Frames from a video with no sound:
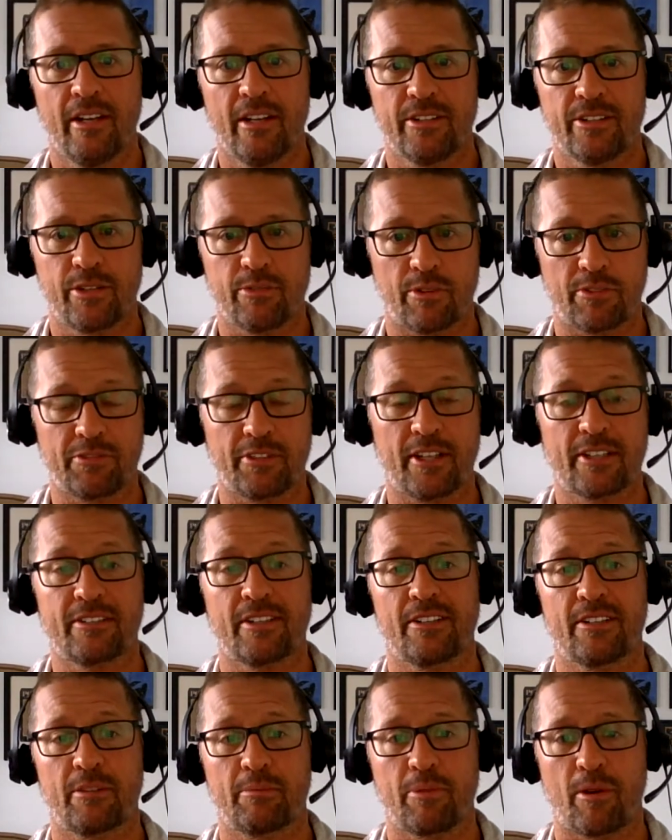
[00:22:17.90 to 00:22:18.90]
to reflect
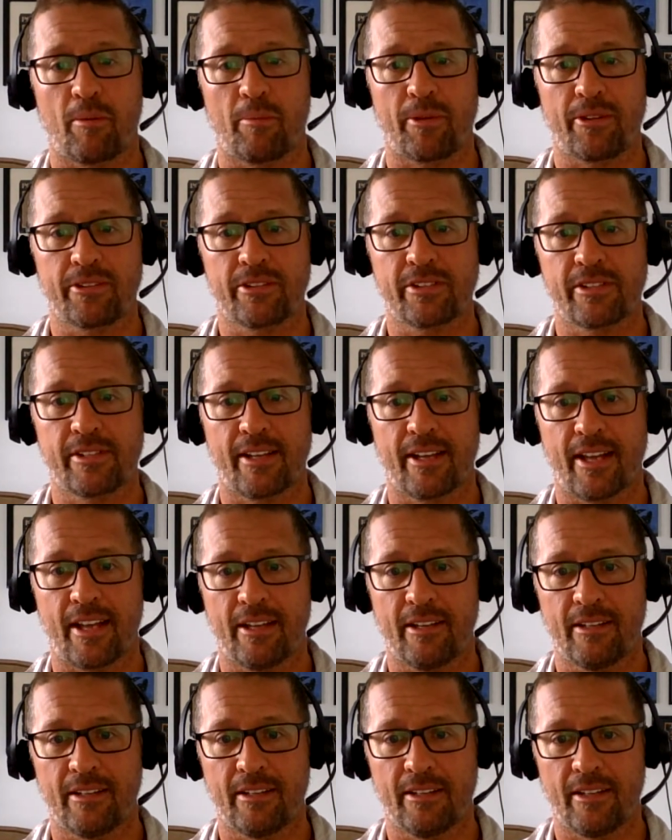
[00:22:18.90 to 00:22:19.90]
on their purpose
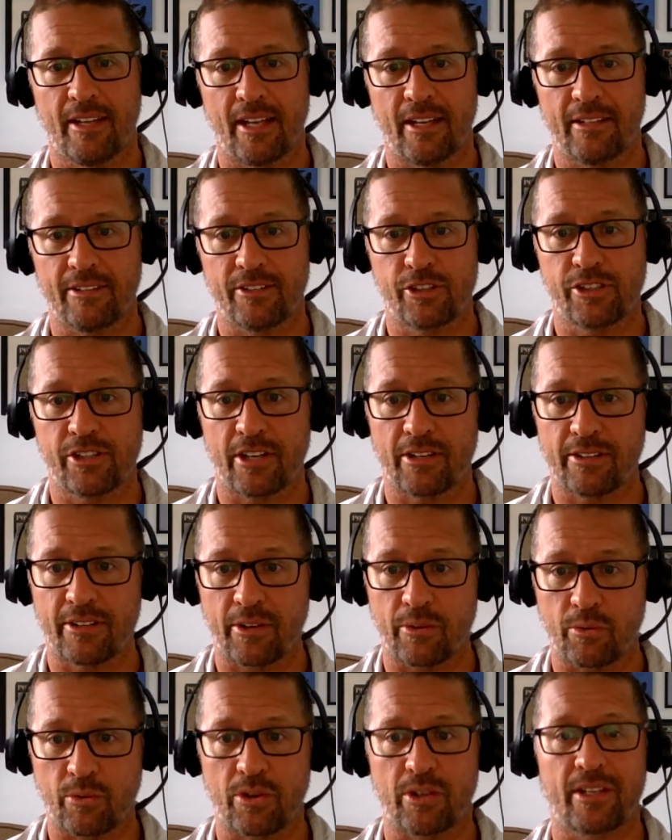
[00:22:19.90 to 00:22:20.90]
and share
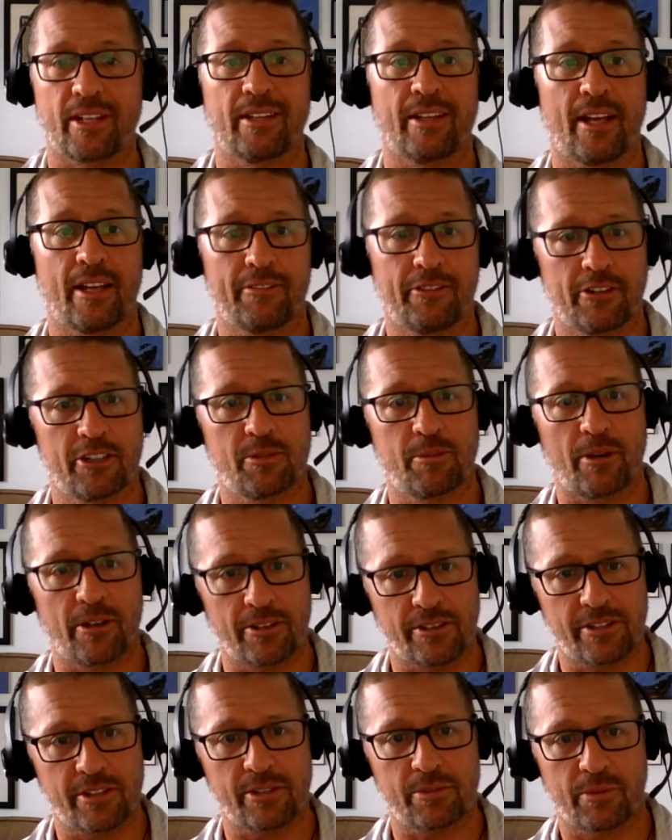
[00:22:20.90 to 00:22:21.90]
their work and life
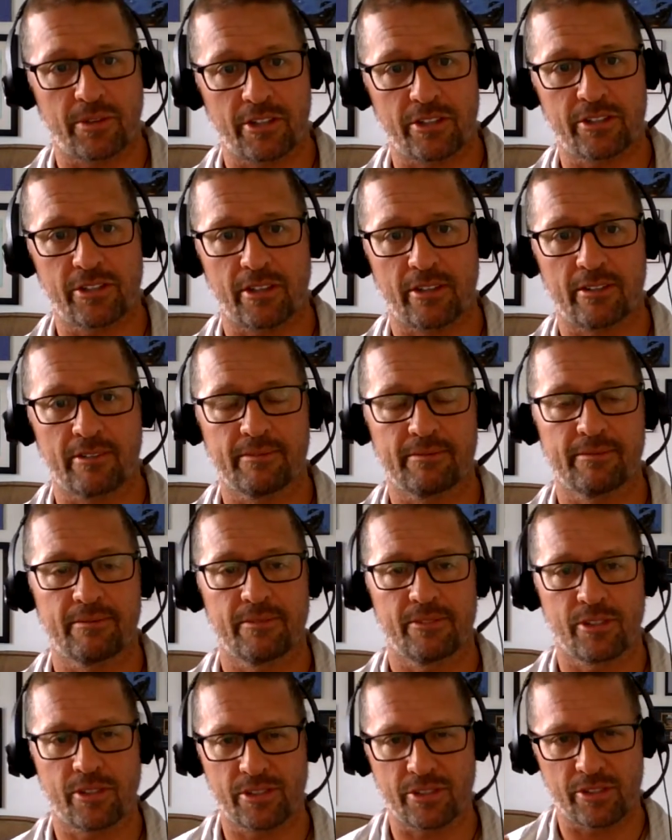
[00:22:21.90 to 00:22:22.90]
experiences with each other.
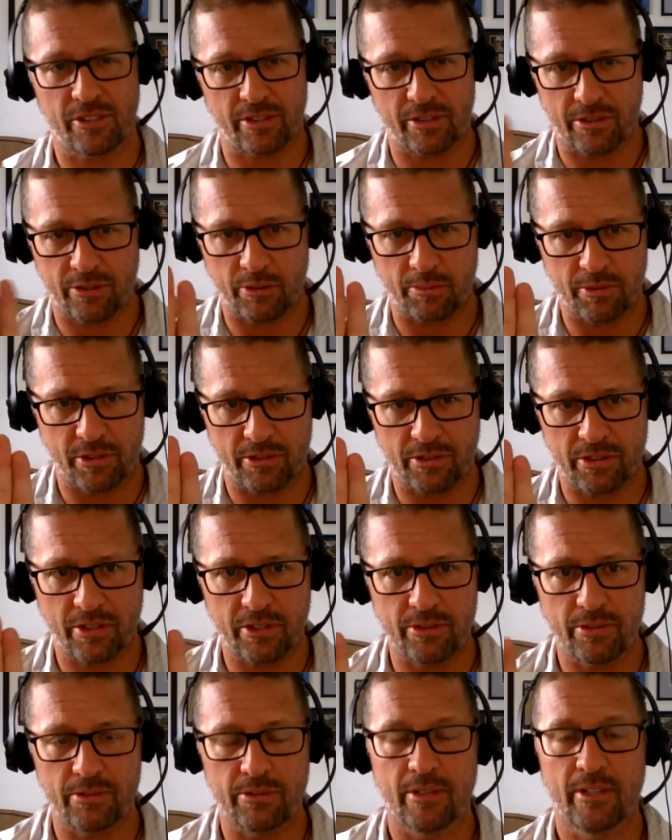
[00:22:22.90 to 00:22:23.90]
So this is just groups of
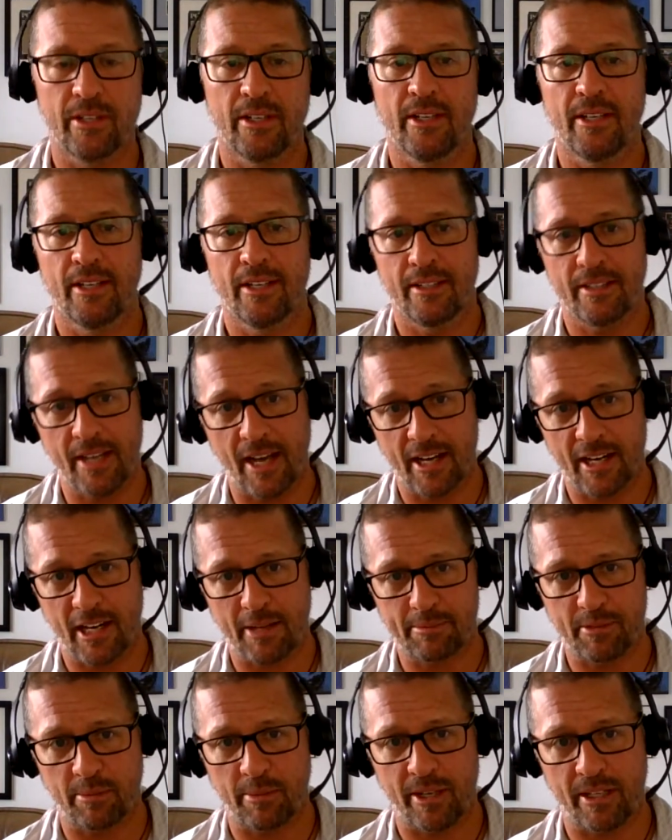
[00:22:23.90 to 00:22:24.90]
2, not
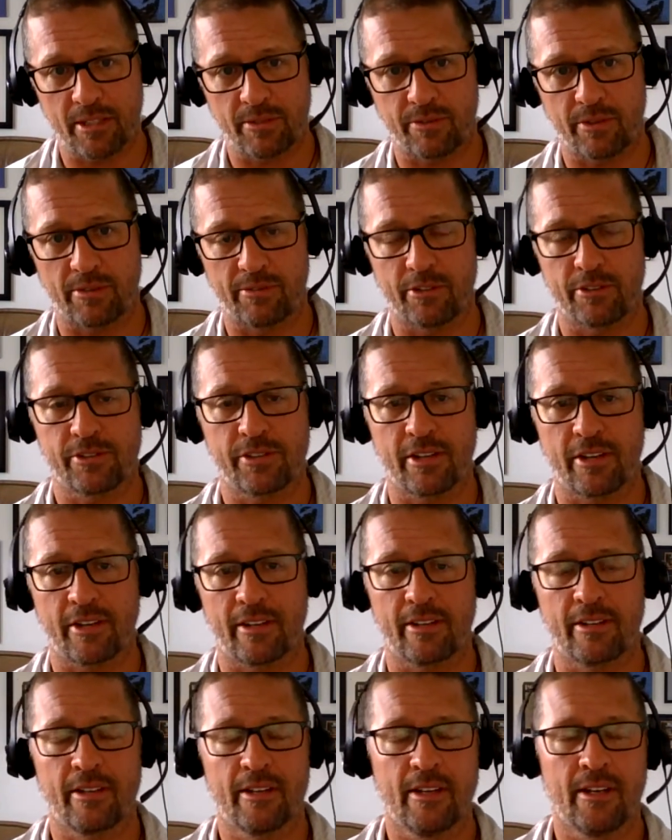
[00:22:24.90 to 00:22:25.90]
optimized for
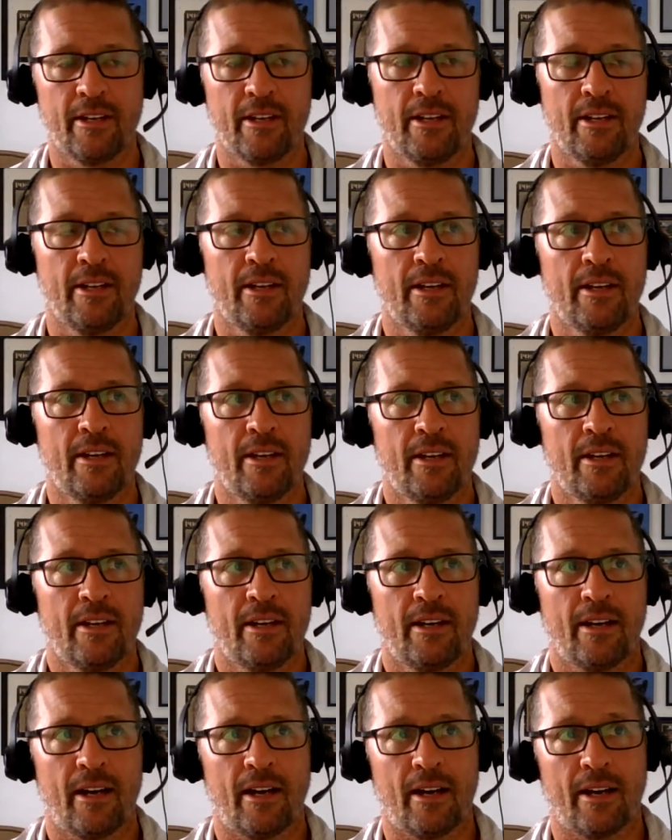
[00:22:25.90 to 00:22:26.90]
diversity,
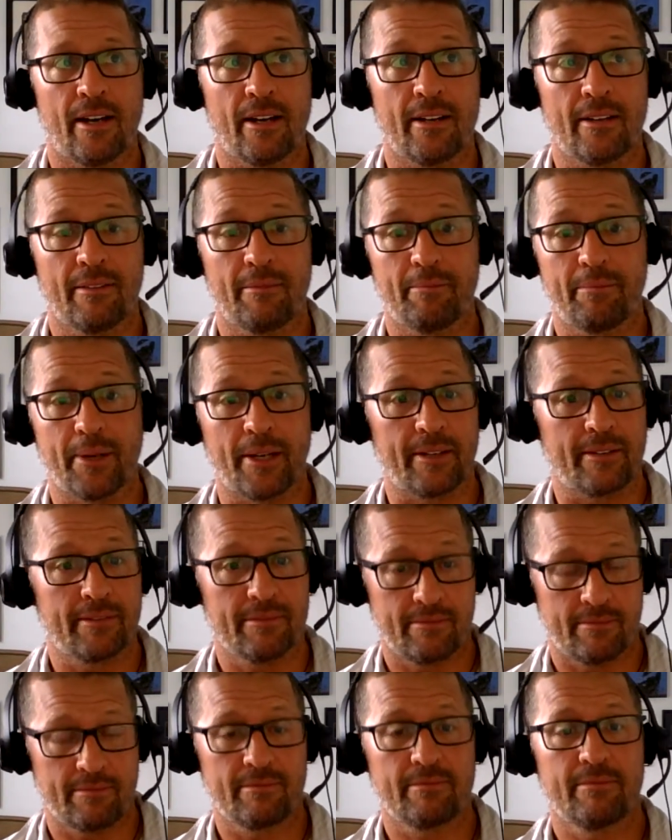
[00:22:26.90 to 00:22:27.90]
but
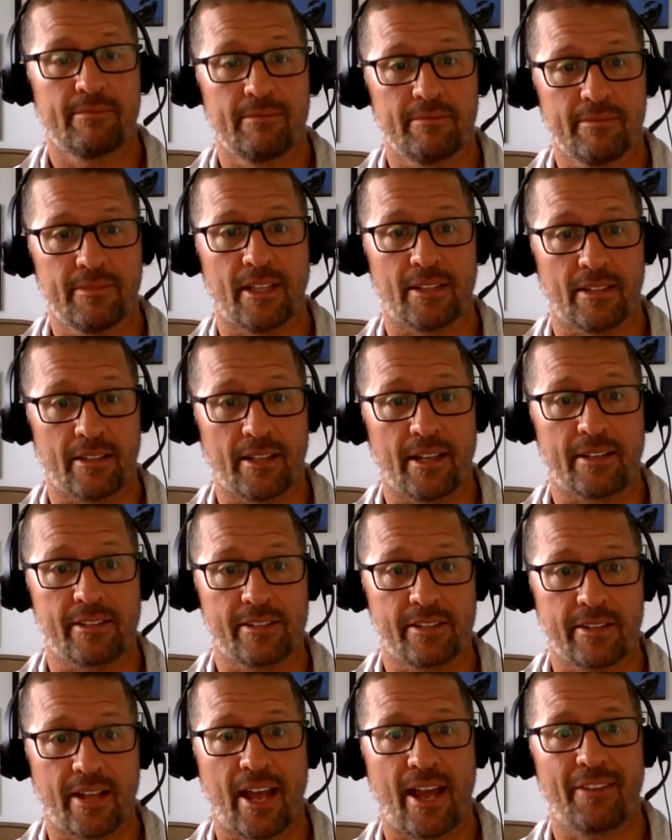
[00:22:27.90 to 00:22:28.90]

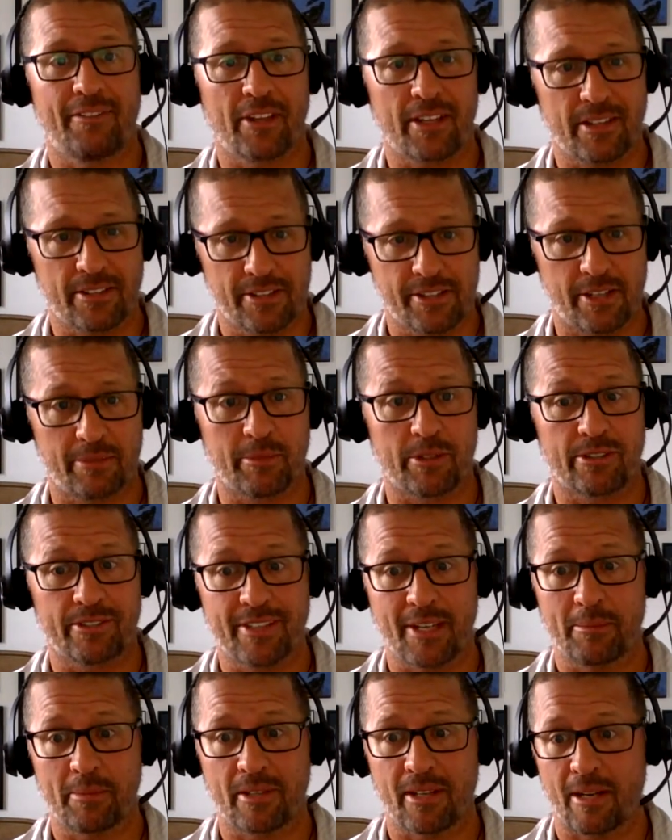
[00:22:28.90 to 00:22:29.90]
nonetheless having a similar
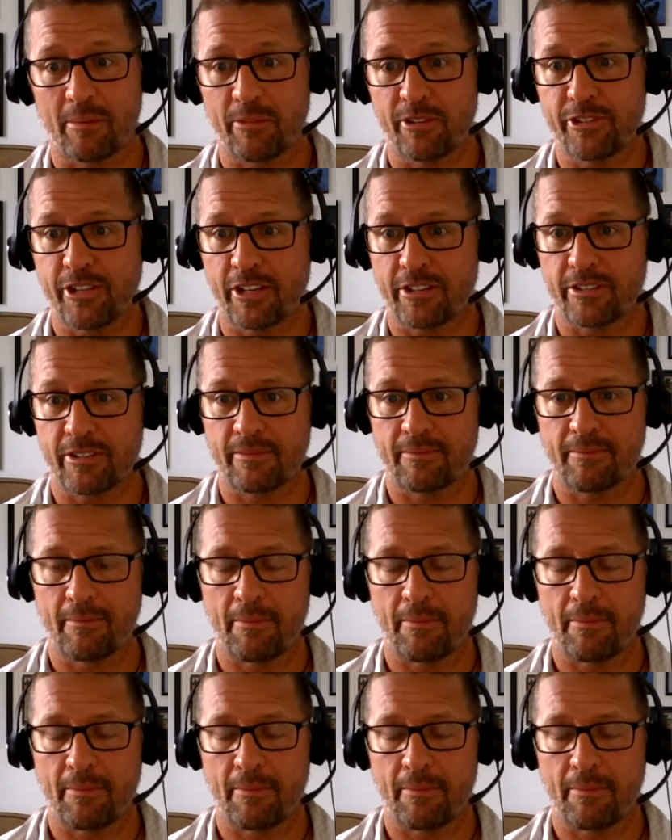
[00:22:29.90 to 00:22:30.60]
type of conversation.